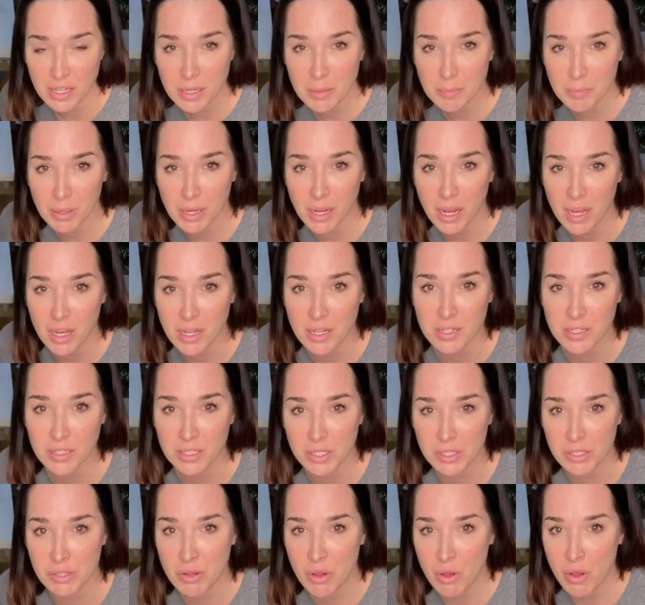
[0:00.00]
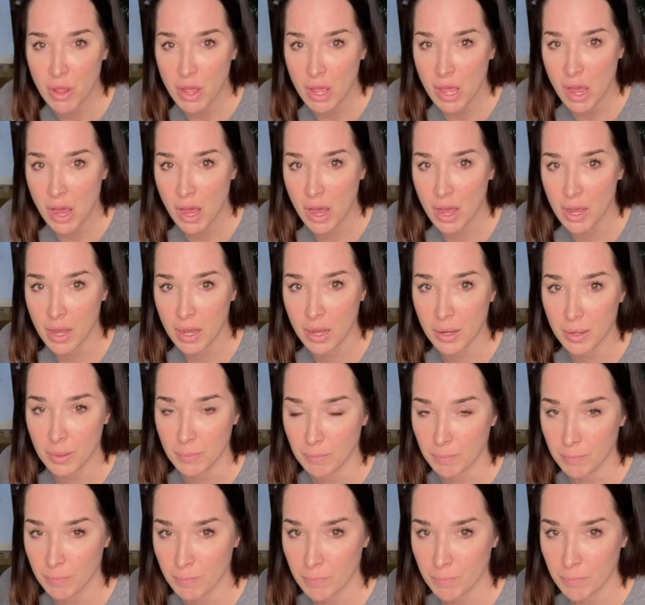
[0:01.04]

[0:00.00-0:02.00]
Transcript: because the